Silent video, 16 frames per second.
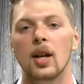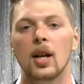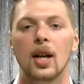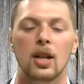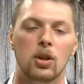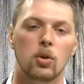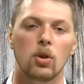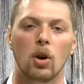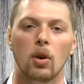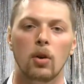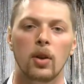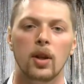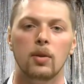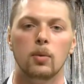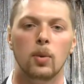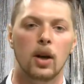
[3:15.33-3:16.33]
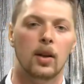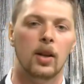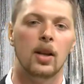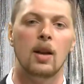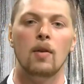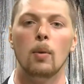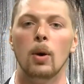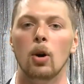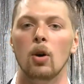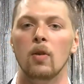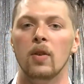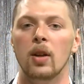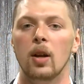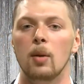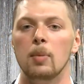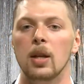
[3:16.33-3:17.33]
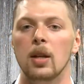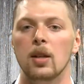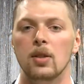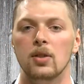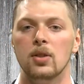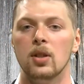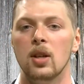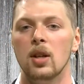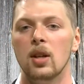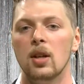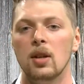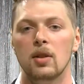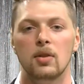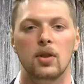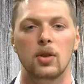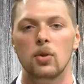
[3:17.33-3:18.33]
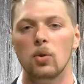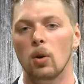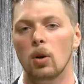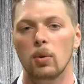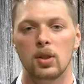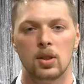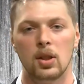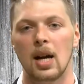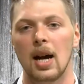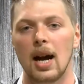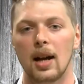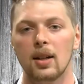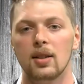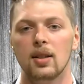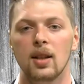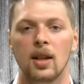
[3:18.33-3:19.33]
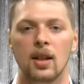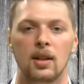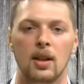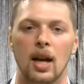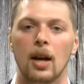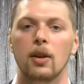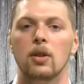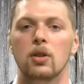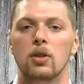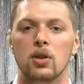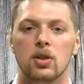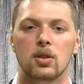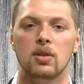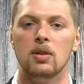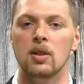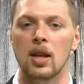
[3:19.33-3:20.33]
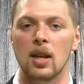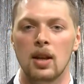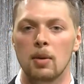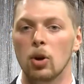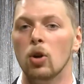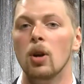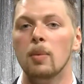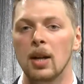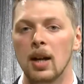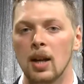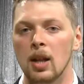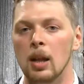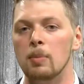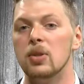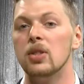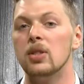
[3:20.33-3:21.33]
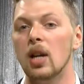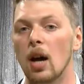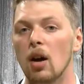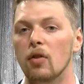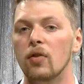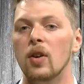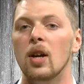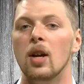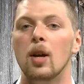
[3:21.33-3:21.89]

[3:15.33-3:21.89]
And you know that, well, they never went over there because the door was locked. And now you just, they incriminated themselves